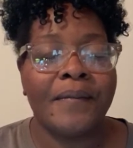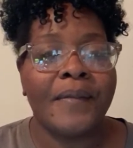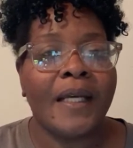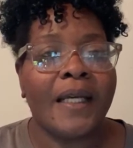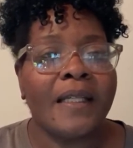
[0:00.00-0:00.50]

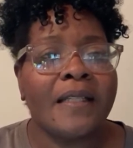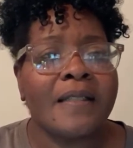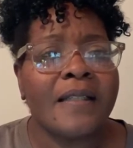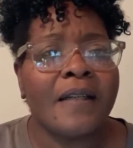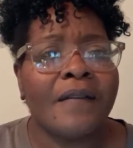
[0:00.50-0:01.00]
And get,
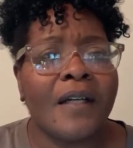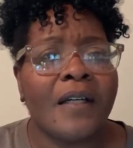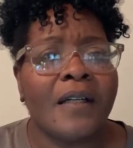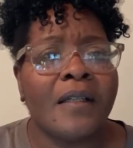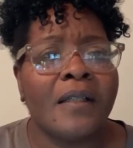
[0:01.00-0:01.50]
let's see, I've got
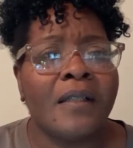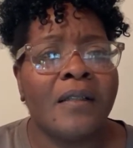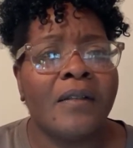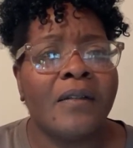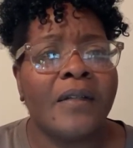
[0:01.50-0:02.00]

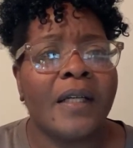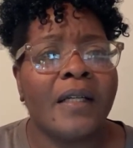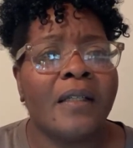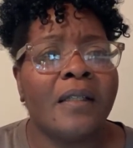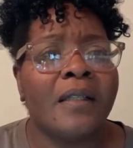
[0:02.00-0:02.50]
a.
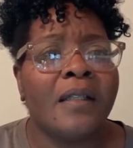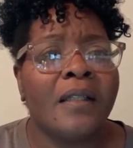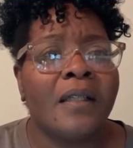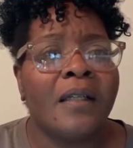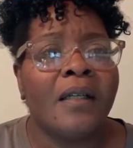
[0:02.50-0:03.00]

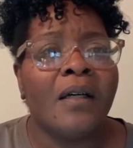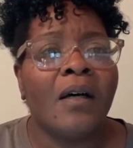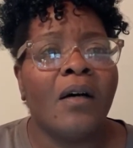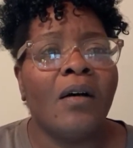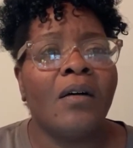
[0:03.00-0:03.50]

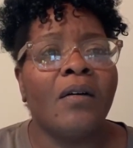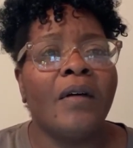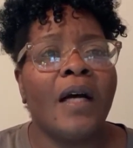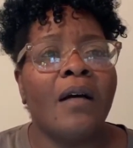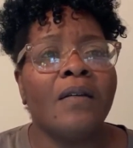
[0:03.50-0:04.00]

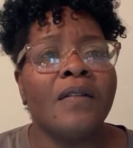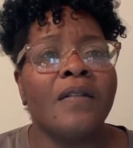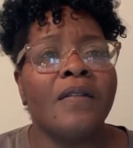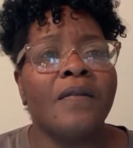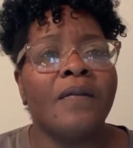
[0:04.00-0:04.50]
Oh, how
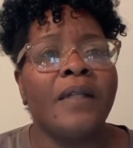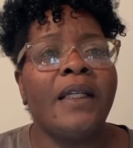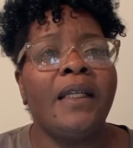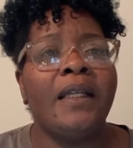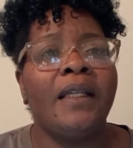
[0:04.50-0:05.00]

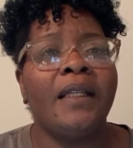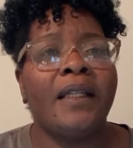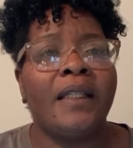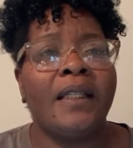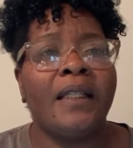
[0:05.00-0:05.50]

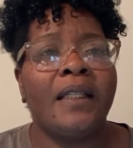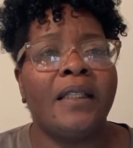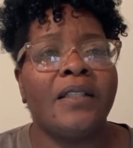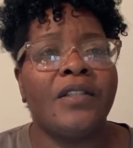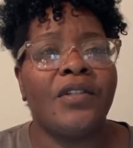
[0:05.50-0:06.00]

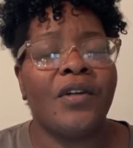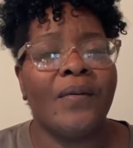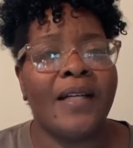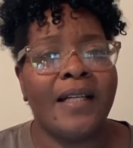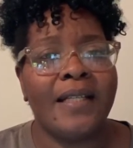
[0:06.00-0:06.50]
sweet. Do you know
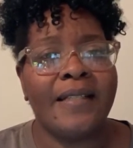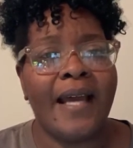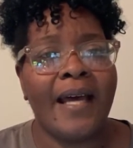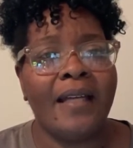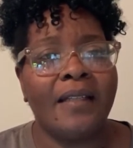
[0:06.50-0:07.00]
what it is
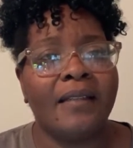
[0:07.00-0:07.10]
yet?